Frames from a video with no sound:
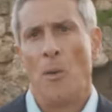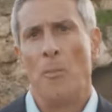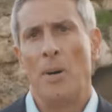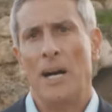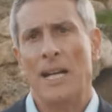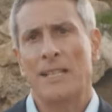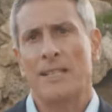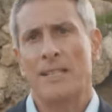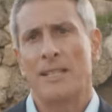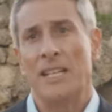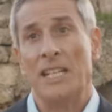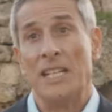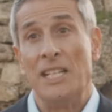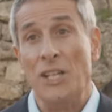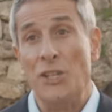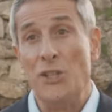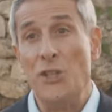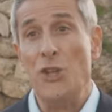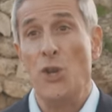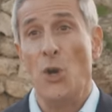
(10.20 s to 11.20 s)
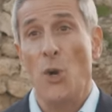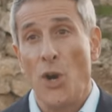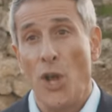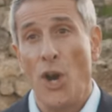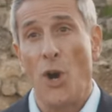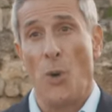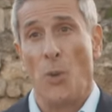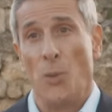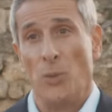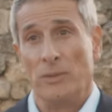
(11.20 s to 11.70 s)
But did you
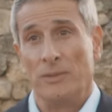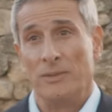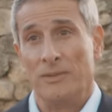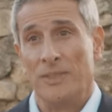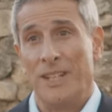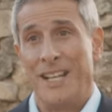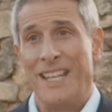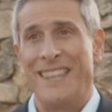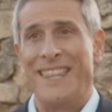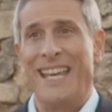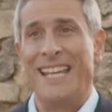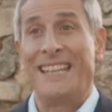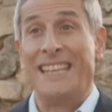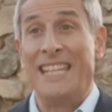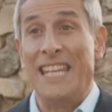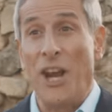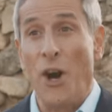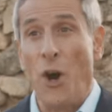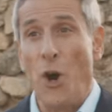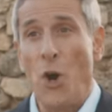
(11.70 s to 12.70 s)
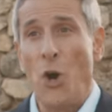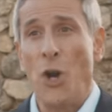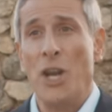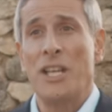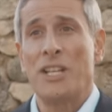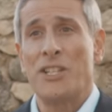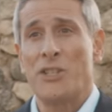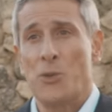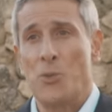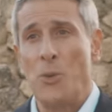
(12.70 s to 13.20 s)
know that the
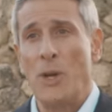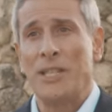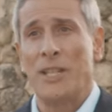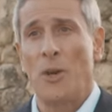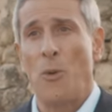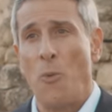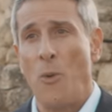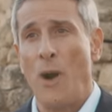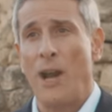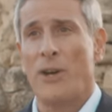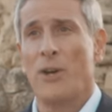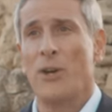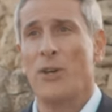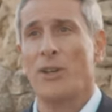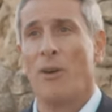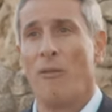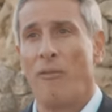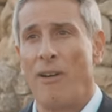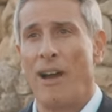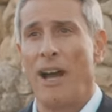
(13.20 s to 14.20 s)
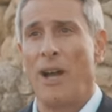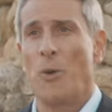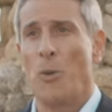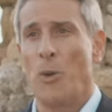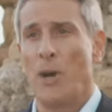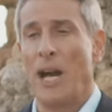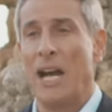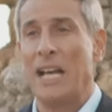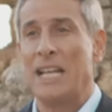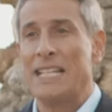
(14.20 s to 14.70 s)
earliest written record of
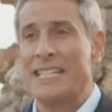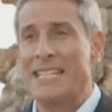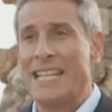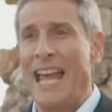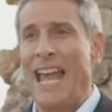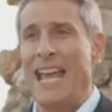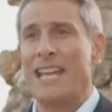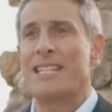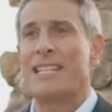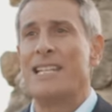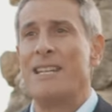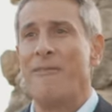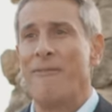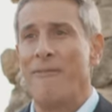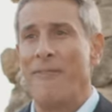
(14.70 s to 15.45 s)
Hanukkah is actually